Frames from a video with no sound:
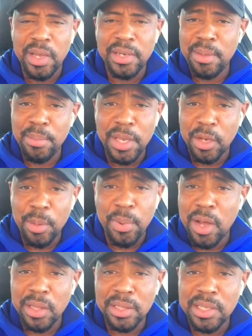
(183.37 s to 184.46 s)
and they make up
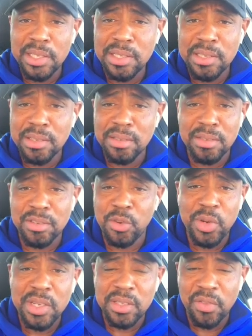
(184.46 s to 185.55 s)
all these
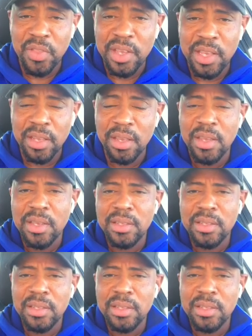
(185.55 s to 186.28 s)
crazy thing,